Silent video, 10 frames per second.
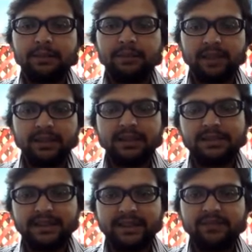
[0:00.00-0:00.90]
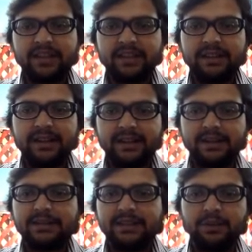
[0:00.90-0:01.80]
in the same channel, that
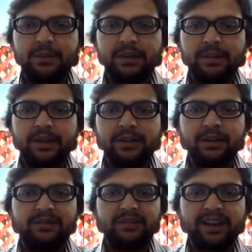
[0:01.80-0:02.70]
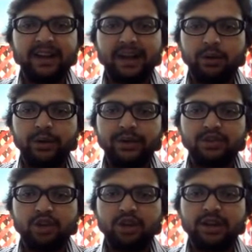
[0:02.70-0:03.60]
is Tiruk Parmar. You will find how to
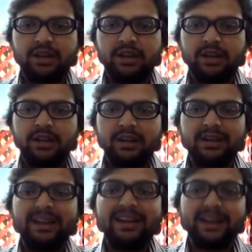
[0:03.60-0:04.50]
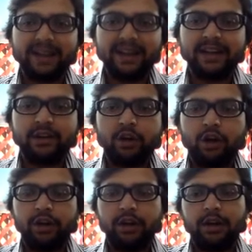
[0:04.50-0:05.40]
install Red Hat
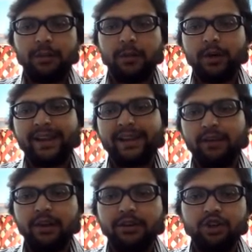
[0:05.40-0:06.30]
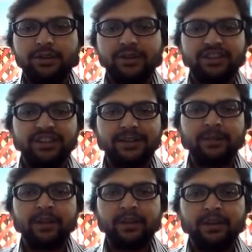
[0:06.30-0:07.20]
on Oracle virtual machine
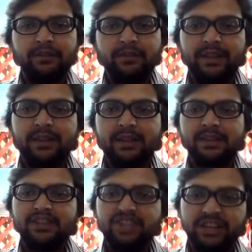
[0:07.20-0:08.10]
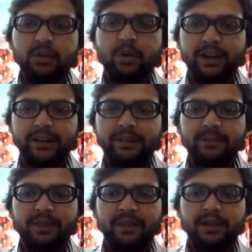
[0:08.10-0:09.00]
with GUI.
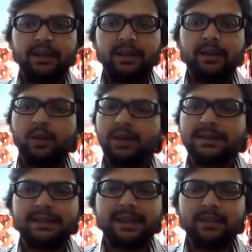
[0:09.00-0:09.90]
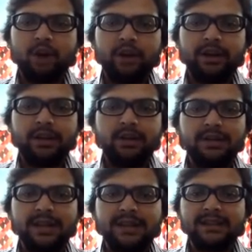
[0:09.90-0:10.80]
It works same, or it looks
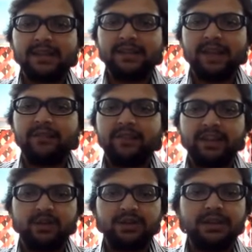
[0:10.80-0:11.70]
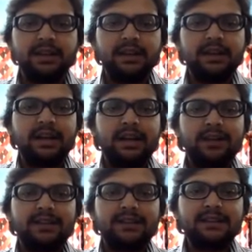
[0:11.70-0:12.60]
like same like Windows. Now
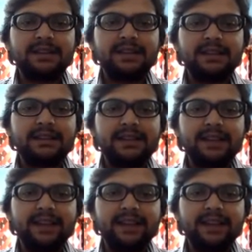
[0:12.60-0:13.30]
let's discuss second